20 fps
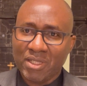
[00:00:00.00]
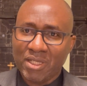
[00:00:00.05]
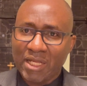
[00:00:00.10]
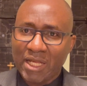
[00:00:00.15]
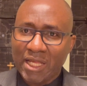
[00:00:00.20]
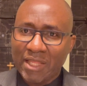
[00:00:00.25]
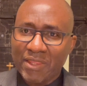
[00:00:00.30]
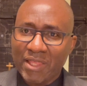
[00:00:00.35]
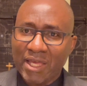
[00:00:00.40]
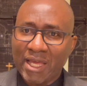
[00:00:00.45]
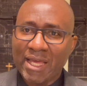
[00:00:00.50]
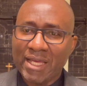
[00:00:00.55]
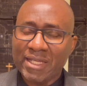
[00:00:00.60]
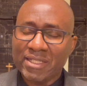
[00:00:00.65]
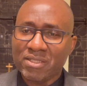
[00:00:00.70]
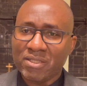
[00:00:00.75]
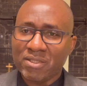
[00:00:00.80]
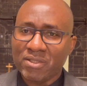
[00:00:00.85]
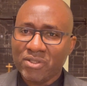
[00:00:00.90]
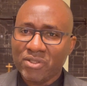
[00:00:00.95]
and
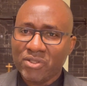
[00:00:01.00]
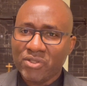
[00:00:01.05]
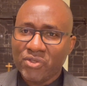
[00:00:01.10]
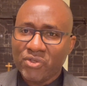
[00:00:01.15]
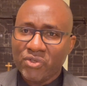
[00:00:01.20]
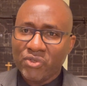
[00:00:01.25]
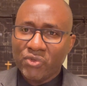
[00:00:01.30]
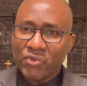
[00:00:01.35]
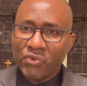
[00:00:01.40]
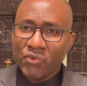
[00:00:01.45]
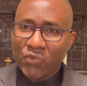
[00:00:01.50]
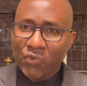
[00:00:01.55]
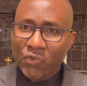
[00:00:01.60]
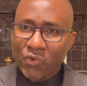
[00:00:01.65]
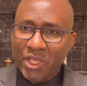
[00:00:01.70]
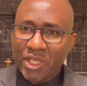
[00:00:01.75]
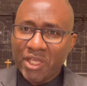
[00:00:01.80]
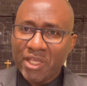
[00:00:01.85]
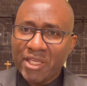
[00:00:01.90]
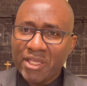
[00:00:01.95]
that
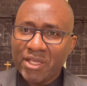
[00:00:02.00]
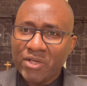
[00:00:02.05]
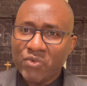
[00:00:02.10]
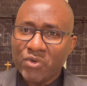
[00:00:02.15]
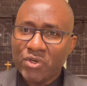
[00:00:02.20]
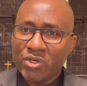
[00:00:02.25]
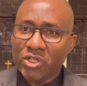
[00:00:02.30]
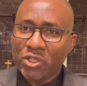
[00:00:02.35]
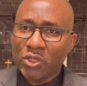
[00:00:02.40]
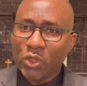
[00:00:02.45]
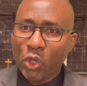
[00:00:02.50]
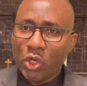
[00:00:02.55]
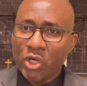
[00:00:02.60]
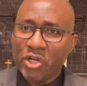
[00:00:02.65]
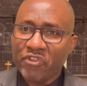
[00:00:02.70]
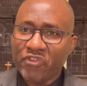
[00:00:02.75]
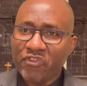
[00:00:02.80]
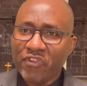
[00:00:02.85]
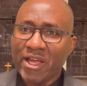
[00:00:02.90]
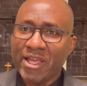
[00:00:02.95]
we will
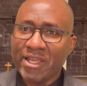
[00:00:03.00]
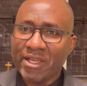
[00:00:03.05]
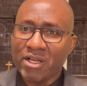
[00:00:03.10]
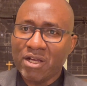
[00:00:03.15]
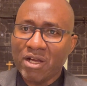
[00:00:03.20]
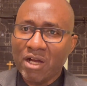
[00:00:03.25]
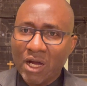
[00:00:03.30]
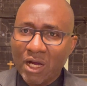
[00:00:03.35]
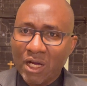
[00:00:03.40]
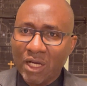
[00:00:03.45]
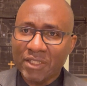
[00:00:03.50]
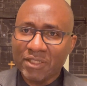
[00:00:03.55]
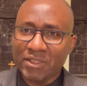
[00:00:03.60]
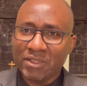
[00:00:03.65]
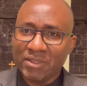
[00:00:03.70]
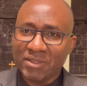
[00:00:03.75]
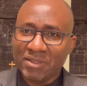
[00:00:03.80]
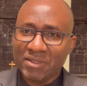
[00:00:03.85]
glorify God